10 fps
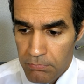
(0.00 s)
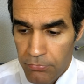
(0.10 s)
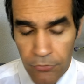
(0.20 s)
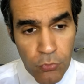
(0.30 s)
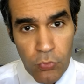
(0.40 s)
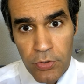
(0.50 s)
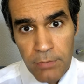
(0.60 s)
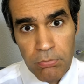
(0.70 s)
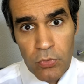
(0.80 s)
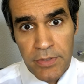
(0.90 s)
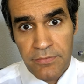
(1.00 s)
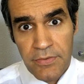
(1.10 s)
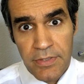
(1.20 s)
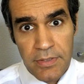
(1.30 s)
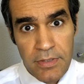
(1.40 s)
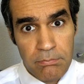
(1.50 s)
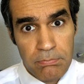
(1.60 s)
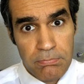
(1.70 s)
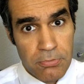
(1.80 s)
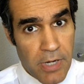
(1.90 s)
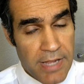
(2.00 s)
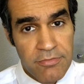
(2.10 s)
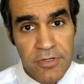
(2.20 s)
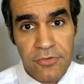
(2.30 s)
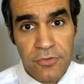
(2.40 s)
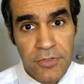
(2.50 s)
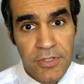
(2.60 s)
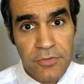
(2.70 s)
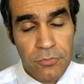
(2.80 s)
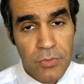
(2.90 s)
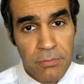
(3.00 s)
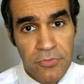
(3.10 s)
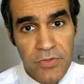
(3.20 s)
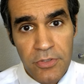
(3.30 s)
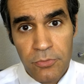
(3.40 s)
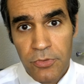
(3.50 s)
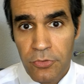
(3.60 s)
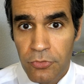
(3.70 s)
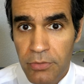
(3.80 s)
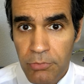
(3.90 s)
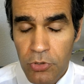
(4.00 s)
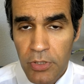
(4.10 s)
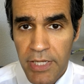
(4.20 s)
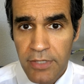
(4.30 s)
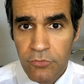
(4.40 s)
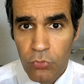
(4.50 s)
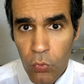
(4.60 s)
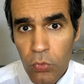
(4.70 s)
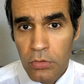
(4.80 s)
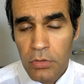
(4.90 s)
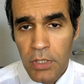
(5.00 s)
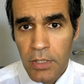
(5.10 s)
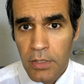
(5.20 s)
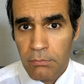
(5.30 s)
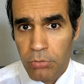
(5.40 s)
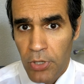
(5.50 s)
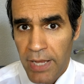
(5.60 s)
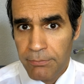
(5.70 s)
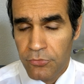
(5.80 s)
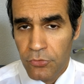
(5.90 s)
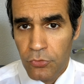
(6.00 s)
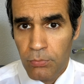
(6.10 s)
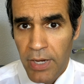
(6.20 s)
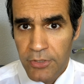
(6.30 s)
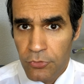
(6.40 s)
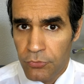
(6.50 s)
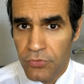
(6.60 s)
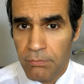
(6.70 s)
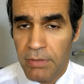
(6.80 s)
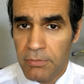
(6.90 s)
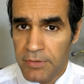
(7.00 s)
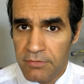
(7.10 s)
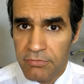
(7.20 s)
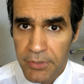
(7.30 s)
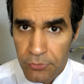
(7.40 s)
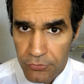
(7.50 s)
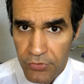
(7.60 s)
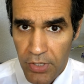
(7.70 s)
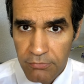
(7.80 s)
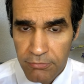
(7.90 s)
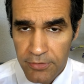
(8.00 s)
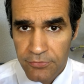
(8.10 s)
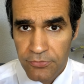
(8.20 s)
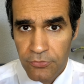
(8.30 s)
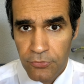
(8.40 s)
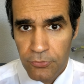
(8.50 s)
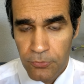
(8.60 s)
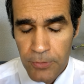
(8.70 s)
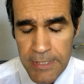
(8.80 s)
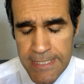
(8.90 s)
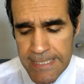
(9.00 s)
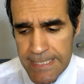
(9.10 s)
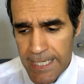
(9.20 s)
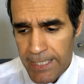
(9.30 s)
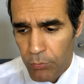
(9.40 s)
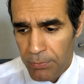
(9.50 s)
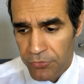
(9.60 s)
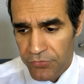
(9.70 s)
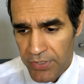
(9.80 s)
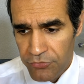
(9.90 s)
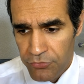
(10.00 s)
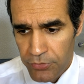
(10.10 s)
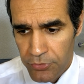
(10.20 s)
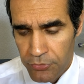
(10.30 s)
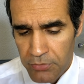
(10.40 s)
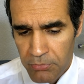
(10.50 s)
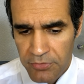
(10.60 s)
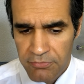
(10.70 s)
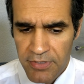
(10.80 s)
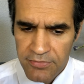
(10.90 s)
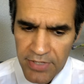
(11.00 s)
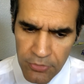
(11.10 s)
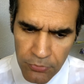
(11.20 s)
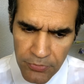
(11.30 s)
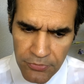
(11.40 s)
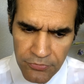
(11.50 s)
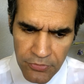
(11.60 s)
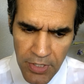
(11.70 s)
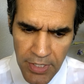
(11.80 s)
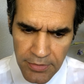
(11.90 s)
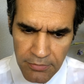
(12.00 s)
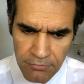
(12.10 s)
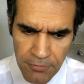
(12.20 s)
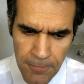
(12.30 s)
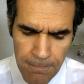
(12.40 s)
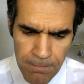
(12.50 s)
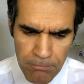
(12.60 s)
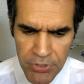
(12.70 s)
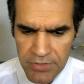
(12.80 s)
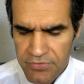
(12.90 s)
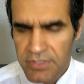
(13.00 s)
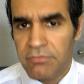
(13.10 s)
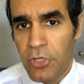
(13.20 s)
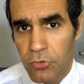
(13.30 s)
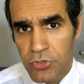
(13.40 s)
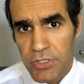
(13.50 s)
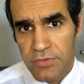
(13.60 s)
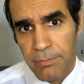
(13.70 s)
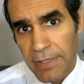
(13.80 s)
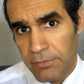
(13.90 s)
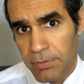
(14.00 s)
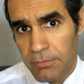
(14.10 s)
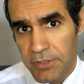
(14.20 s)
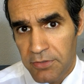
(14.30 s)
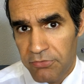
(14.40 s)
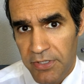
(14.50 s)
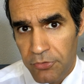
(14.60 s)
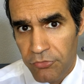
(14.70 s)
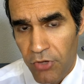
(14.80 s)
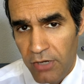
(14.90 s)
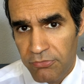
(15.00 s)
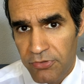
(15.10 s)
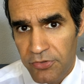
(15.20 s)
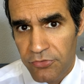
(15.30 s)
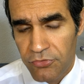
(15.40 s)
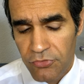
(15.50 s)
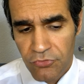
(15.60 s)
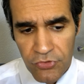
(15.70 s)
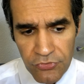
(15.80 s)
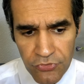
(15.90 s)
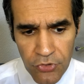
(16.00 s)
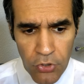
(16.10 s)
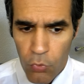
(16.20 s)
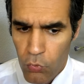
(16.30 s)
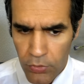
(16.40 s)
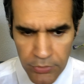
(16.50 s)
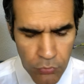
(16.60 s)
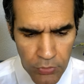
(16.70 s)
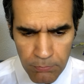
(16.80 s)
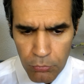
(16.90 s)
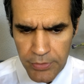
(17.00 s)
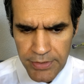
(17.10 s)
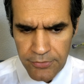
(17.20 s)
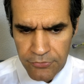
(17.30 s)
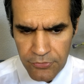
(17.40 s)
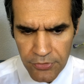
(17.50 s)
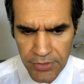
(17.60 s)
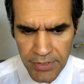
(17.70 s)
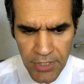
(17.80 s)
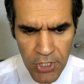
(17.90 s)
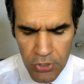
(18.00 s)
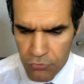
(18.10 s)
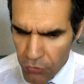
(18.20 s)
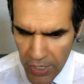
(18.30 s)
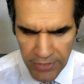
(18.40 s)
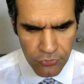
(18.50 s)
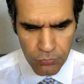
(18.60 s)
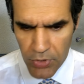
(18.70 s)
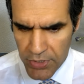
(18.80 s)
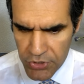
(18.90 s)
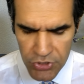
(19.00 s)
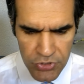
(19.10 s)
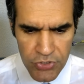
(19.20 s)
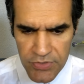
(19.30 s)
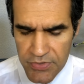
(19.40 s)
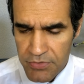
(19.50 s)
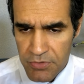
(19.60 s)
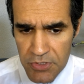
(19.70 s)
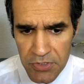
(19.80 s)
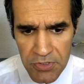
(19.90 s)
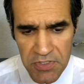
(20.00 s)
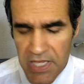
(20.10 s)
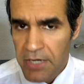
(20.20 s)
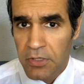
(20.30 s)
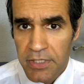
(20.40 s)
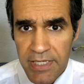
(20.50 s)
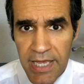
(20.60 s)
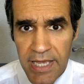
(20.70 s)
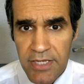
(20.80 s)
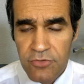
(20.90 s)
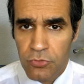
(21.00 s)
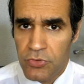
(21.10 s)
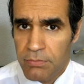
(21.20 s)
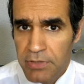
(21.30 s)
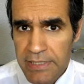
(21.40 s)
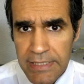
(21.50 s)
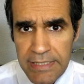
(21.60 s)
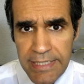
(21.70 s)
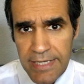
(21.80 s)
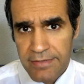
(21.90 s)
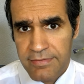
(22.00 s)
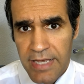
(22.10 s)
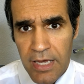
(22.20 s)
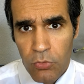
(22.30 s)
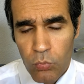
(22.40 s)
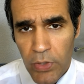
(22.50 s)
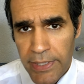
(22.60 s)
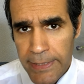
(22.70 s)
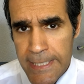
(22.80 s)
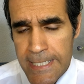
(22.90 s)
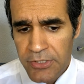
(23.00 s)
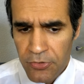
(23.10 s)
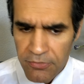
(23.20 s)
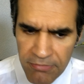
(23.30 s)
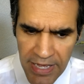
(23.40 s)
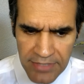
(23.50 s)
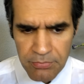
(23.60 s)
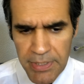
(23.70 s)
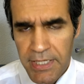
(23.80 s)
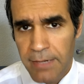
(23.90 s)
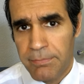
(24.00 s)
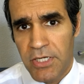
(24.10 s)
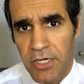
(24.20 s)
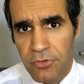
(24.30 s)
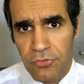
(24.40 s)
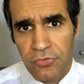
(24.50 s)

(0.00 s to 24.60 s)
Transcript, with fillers: the court appointing a private attorney to represent you in your criminal case, or perhaps you might use the public defender's office to uh, represent you in your criminal defense. I know there's a lot of preconceived notions about the public defender's office, just or a court-appointed attorney trying to rush to s- settle a case or to plea a case out when you know the facts may not be on your